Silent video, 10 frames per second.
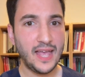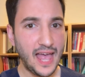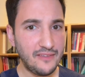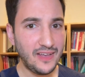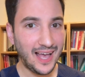
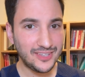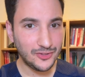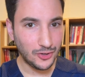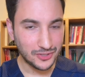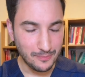ever had a
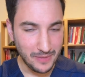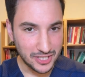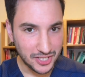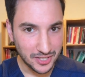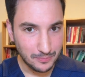doctor
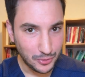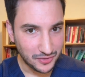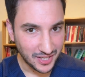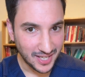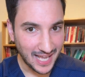mention
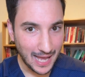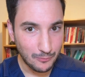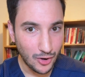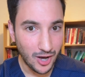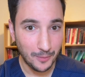putting a
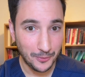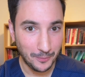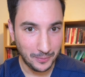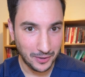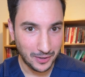camera up your
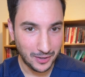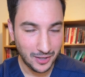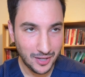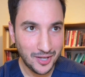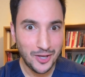butt?
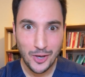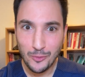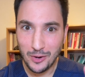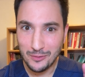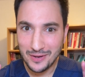
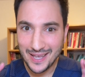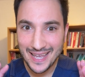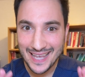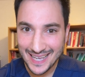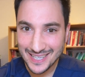Well,
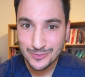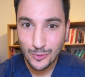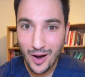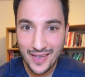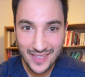here's
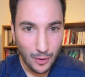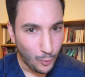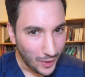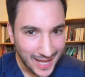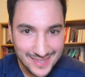why that
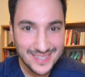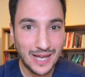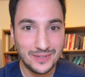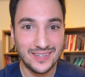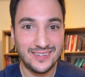weird
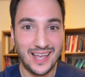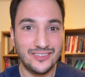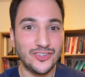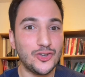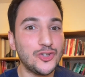sounding
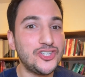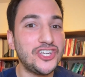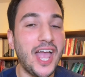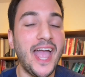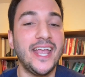test could
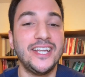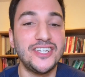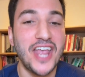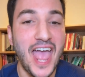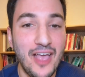
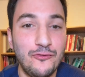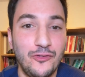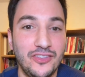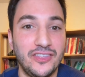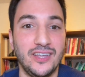change
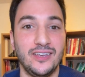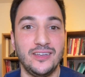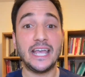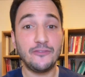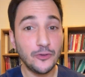everything.
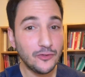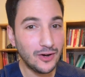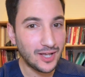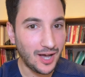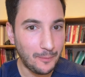If you've
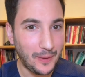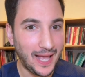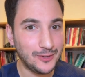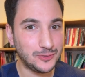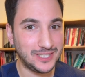got gut
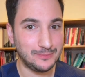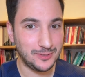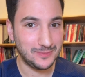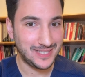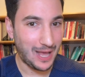pain or
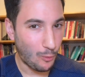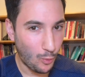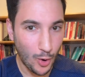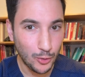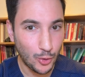symptoms that
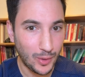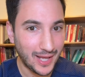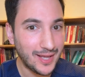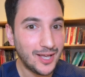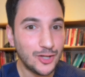won't
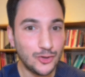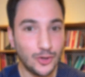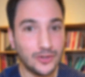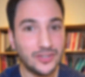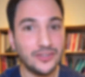quit,
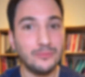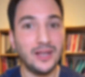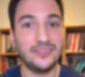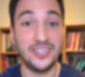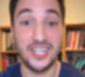doctors might
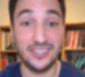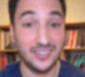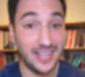suggest an